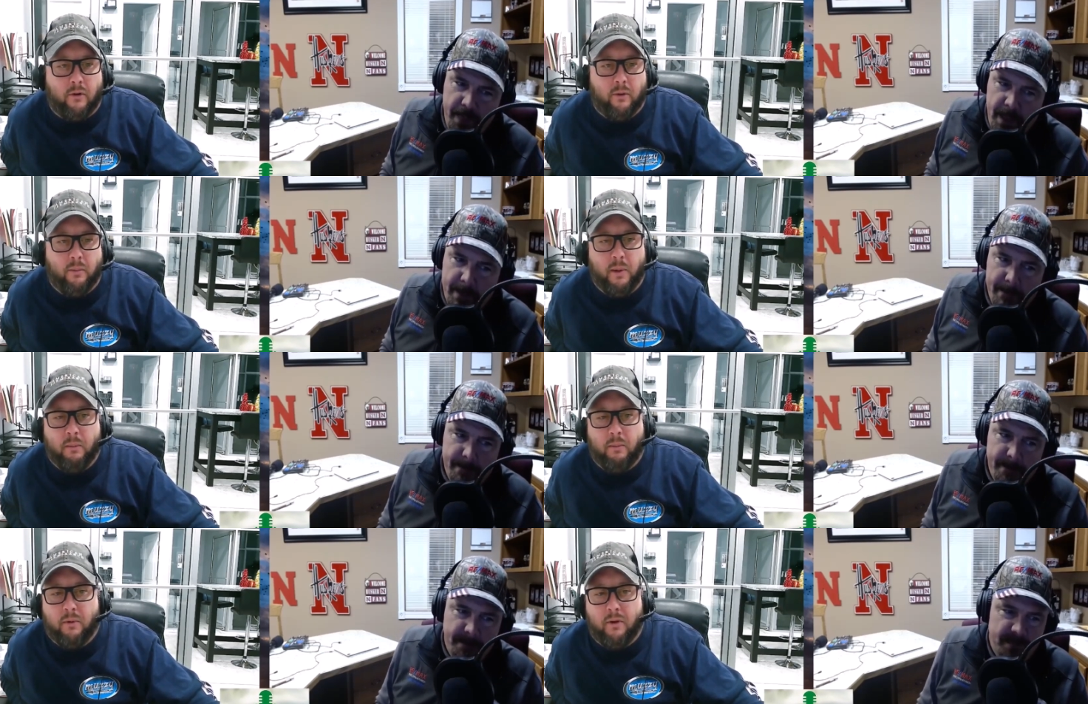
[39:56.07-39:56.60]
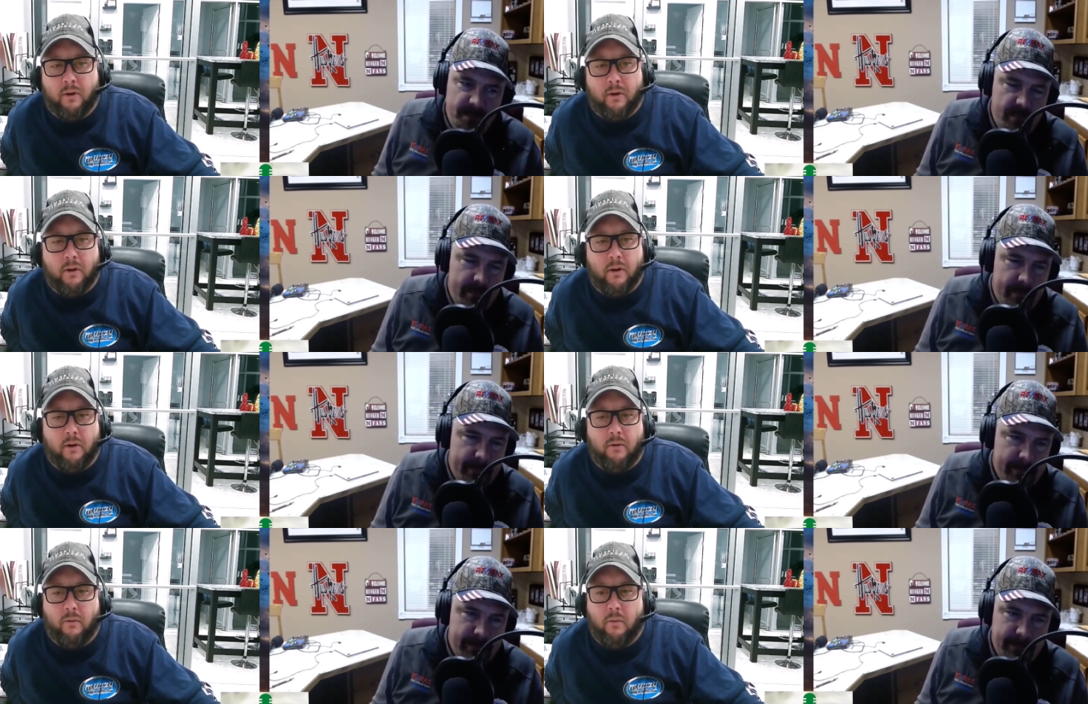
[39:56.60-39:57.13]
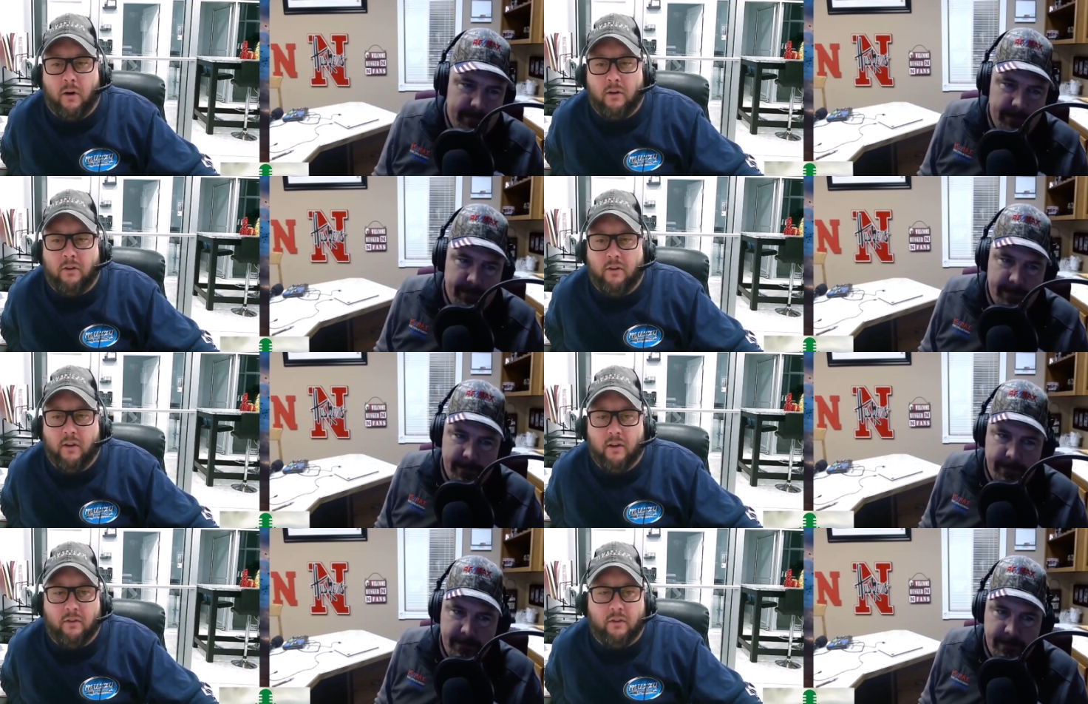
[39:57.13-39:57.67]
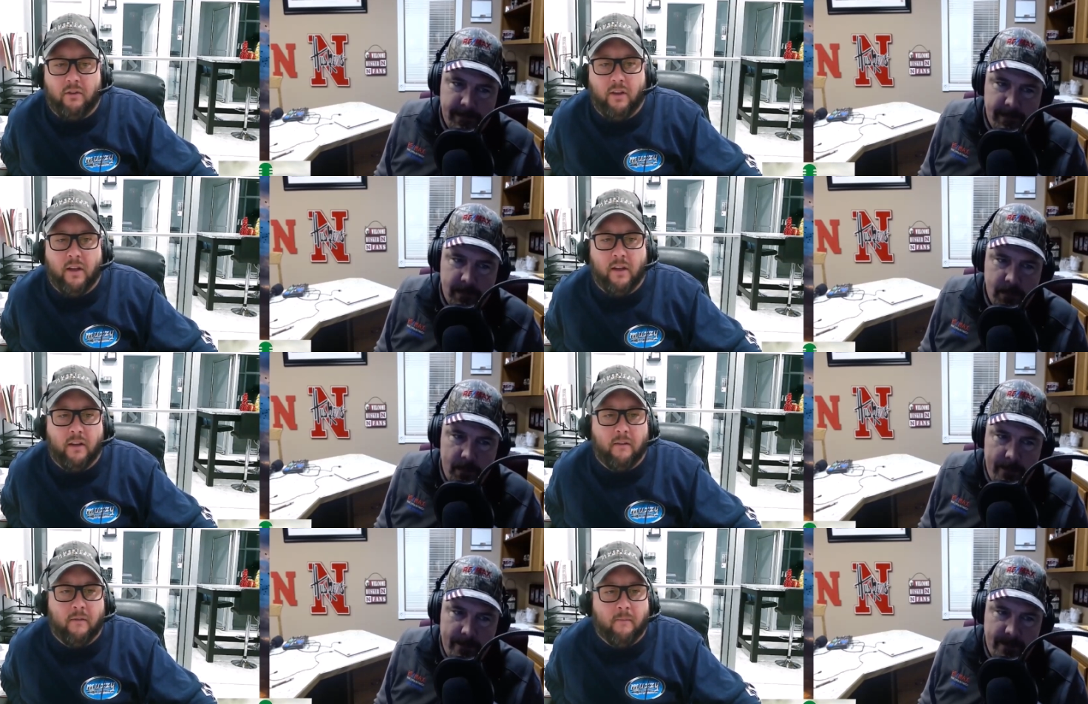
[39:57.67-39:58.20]
Speaker 1: the people that are going to watch this,
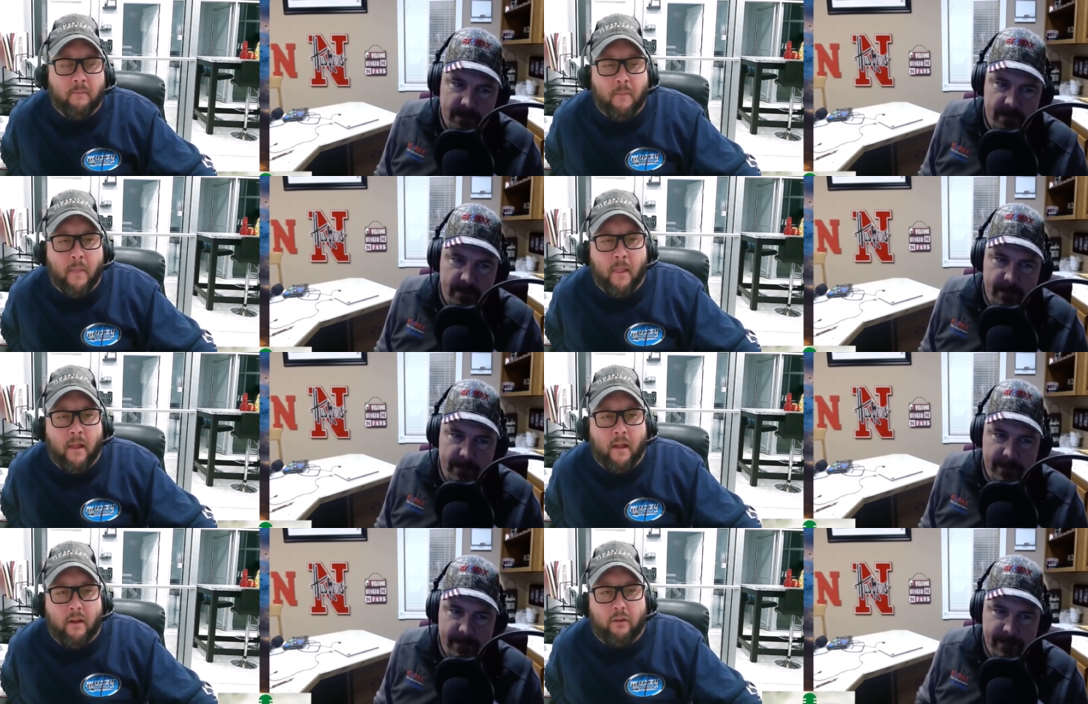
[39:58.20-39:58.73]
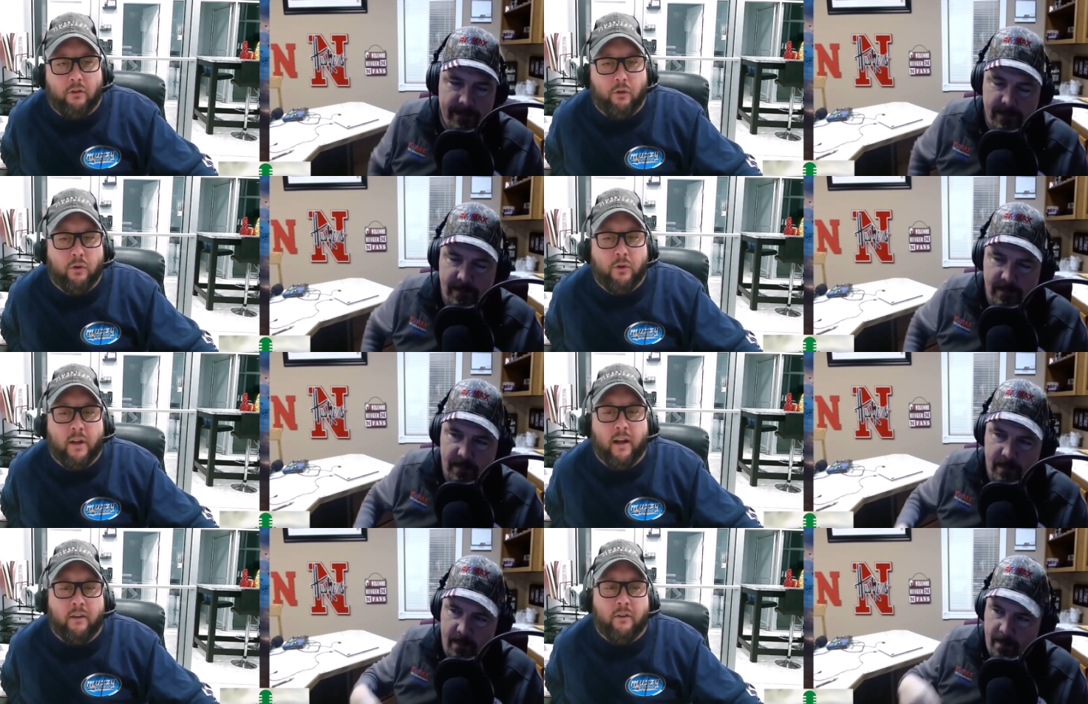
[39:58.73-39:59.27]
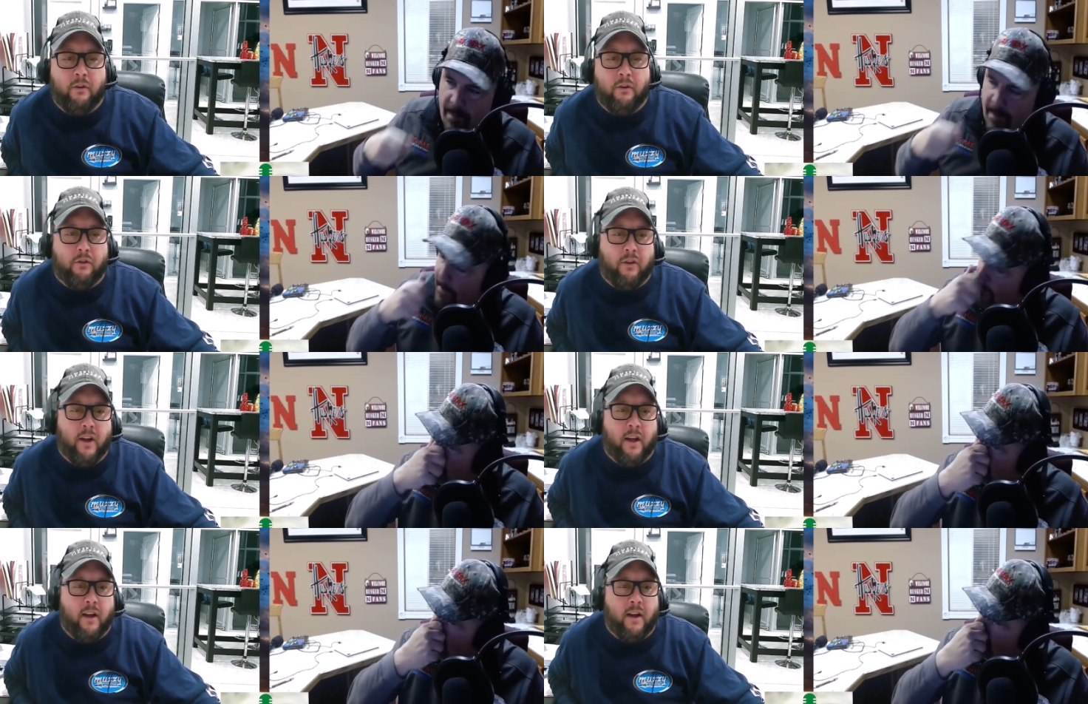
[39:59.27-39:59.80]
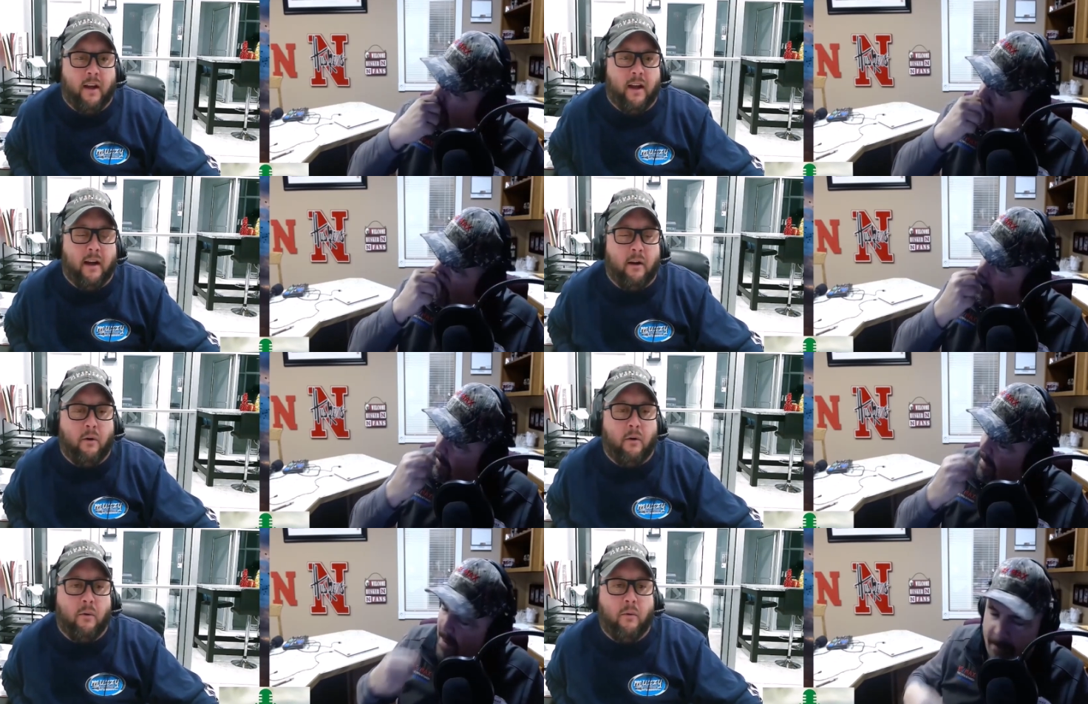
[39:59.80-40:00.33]
and so you guys understand
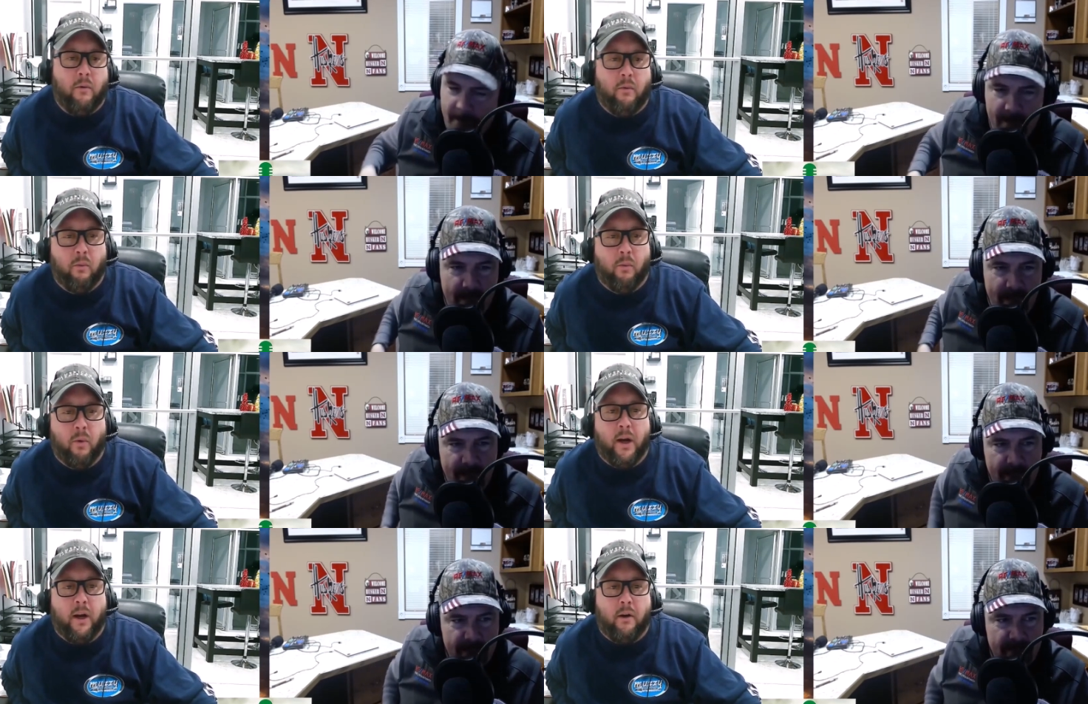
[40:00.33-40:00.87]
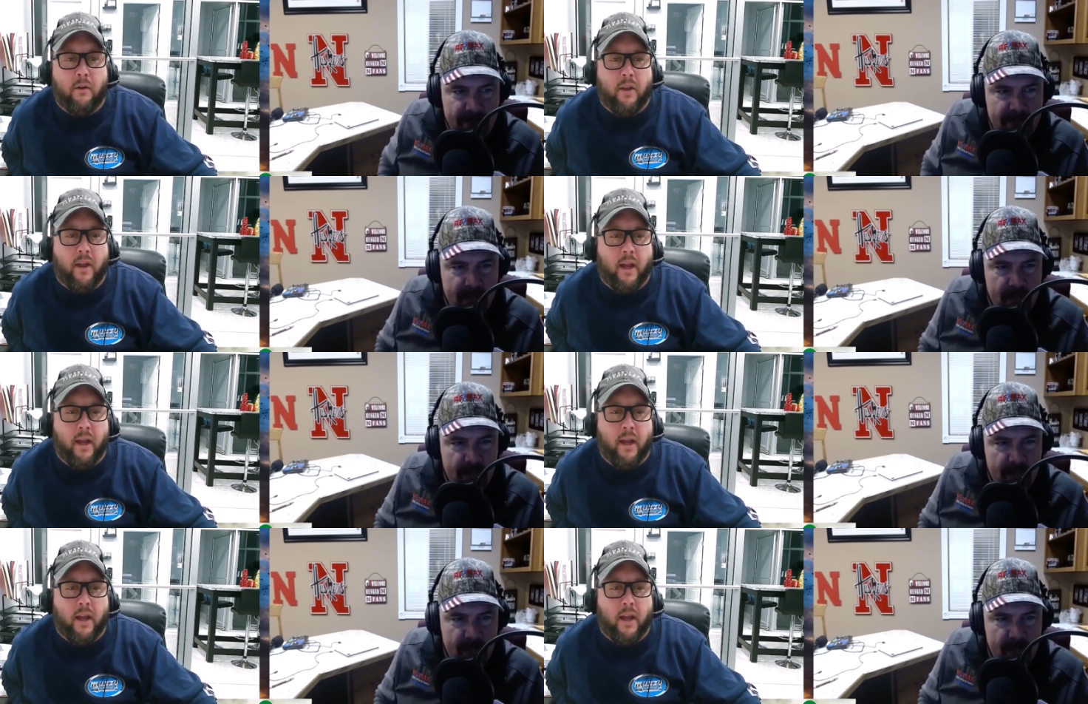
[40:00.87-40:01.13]
how rare the